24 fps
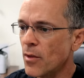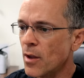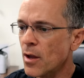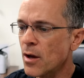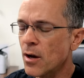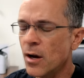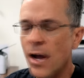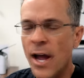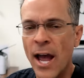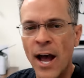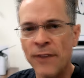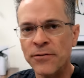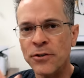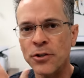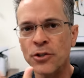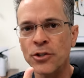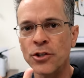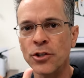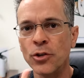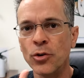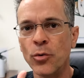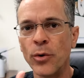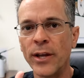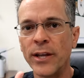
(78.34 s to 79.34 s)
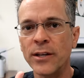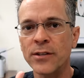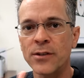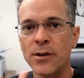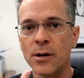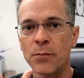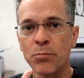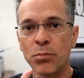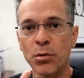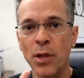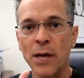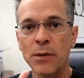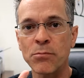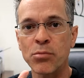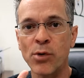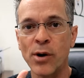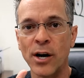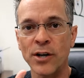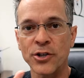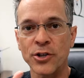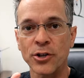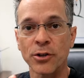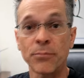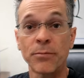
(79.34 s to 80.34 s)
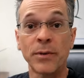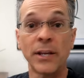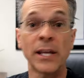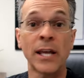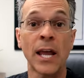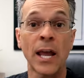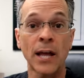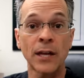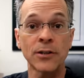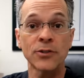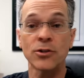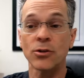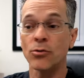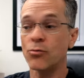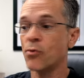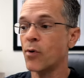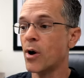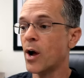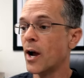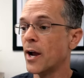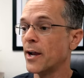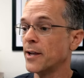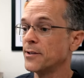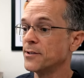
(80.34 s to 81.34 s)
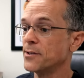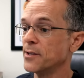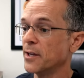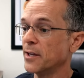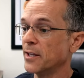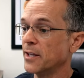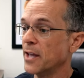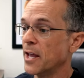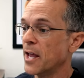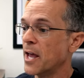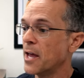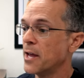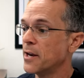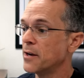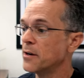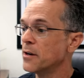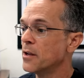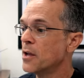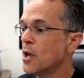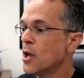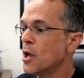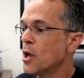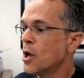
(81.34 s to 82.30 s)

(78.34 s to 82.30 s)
after 2 weeks, their blood pressure began to rise again,